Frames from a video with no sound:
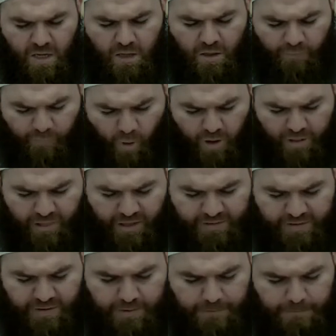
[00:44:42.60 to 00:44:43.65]
The fourth
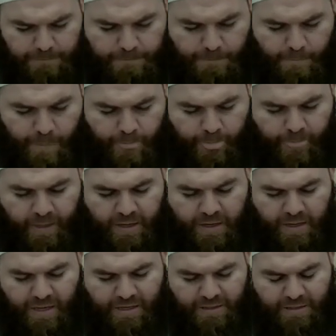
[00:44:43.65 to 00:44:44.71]
lesson,
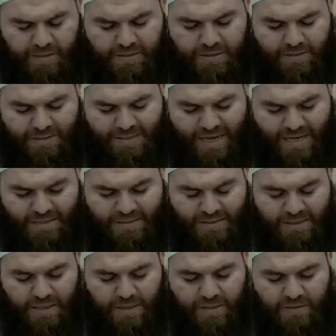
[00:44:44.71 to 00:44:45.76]
it
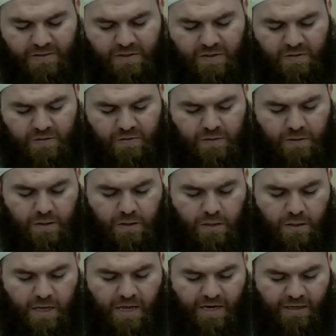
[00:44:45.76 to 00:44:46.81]
says this is
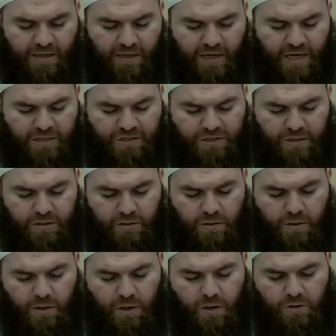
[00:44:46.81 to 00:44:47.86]
an indication
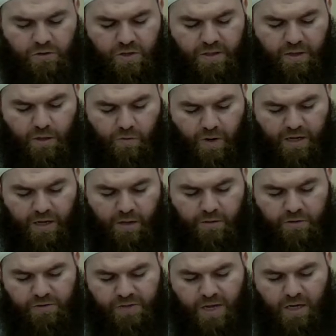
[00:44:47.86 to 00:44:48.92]
to the great
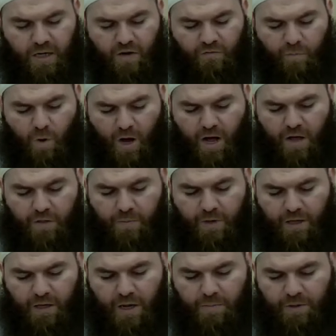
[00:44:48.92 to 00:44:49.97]
understanding of Mu'adh, may
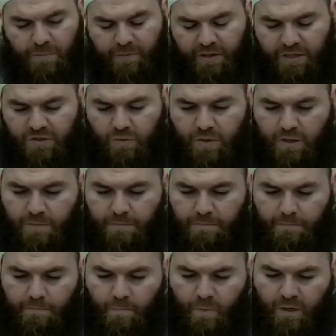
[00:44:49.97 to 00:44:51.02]
Allah be pleased with him,
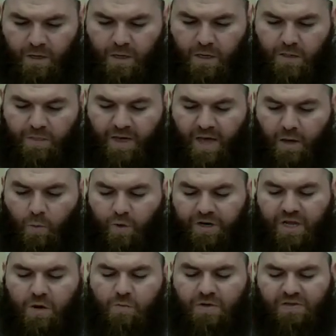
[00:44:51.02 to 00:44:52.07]
that when
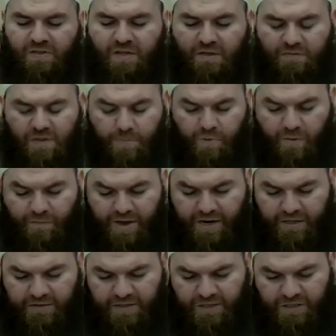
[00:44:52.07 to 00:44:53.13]
he receives a
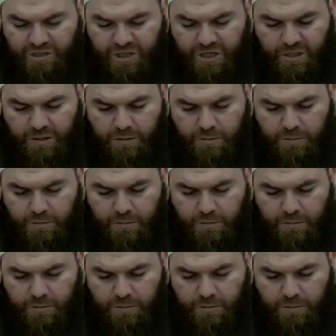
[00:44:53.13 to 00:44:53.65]
prophetic teaching